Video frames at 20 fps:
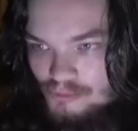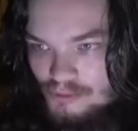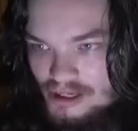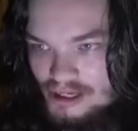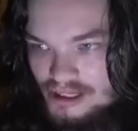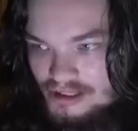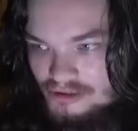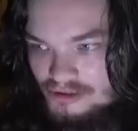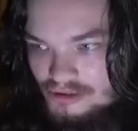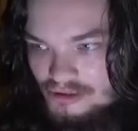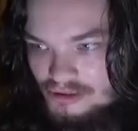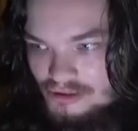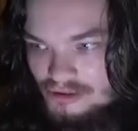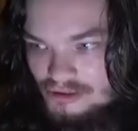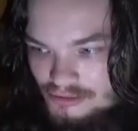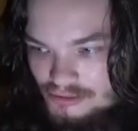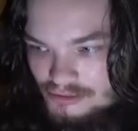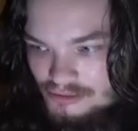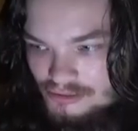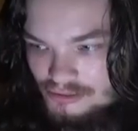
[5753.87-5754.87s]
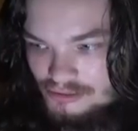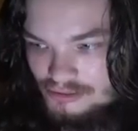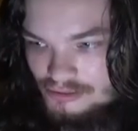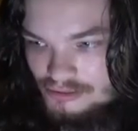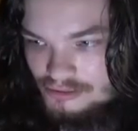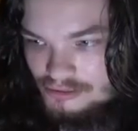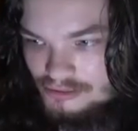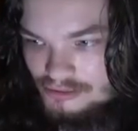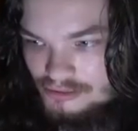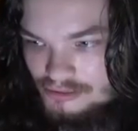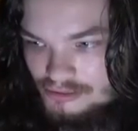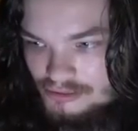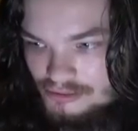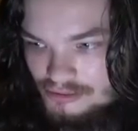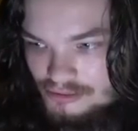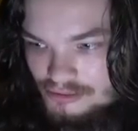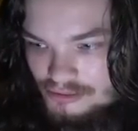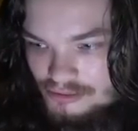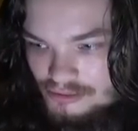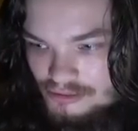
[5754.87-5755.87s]
Wagner.
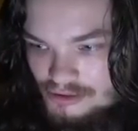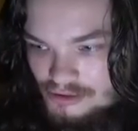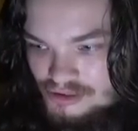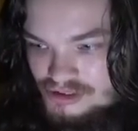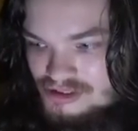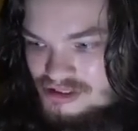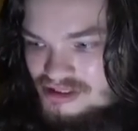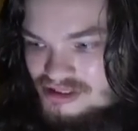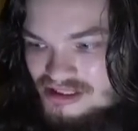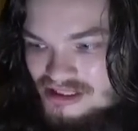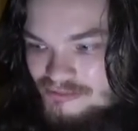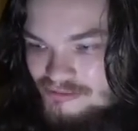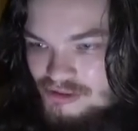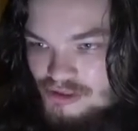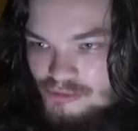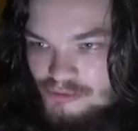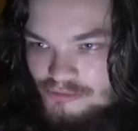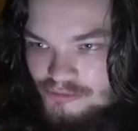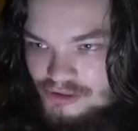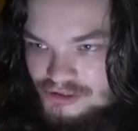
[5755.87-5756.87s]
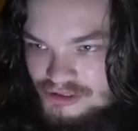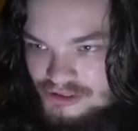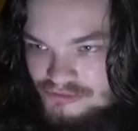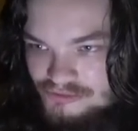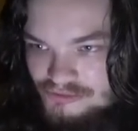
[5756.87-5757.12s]
Well, this is the same video we've watched like